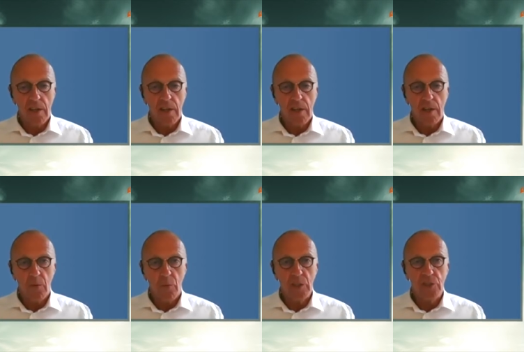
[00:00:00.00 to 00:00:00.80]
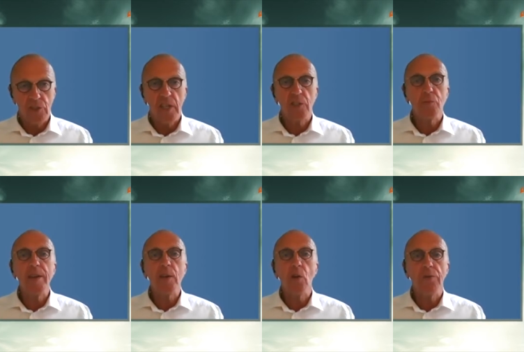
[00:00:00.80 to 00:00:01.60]
uh, which gives
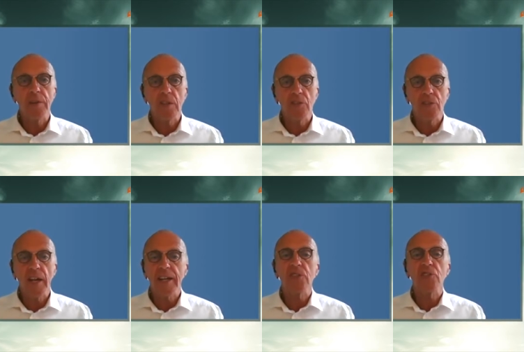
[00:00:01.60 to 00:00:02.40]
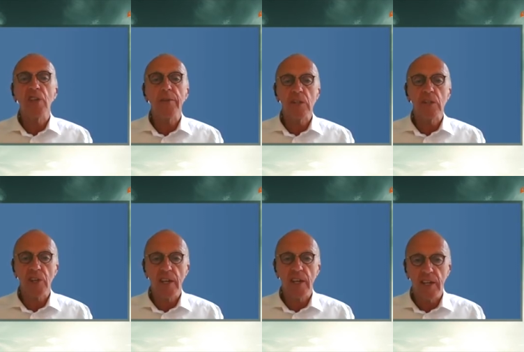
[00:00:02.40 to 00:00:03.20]
me confidence that I can safely
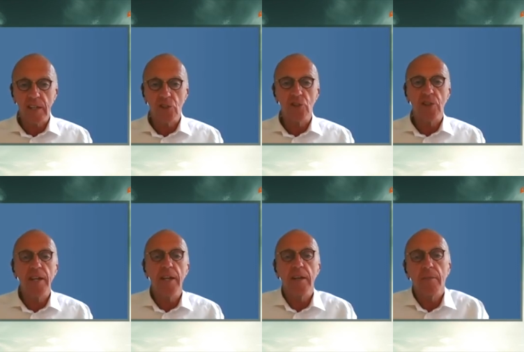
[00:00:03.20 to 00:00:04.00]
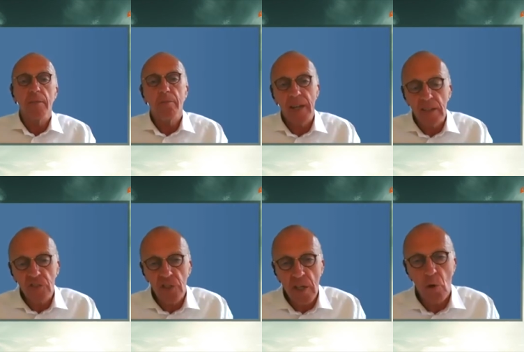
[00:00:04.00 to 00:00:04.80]
say that
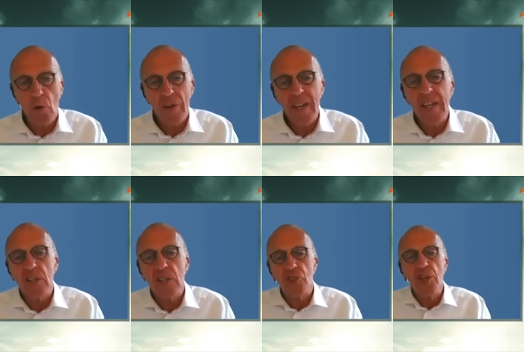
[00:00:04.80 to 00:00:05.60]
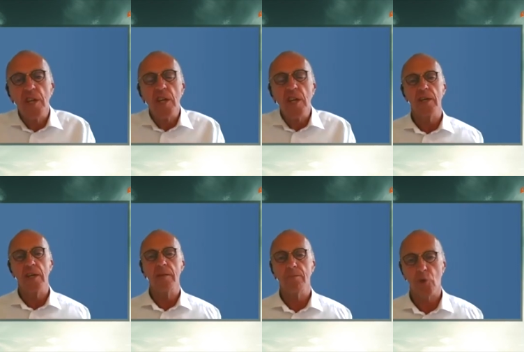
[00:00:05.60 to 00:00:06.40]
sustainability or ESG
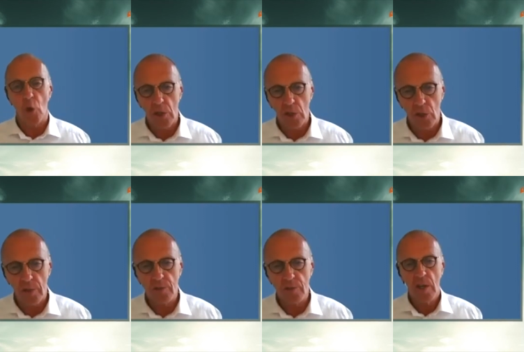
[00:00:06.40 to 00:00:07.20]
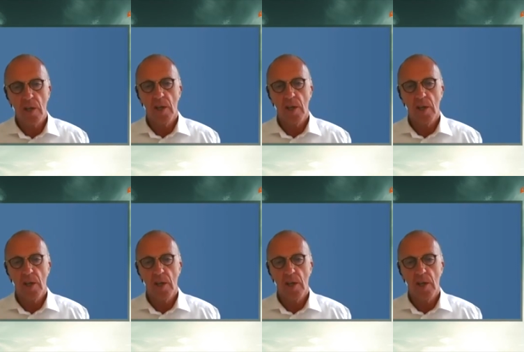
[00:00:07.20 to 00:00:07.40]
in broader terms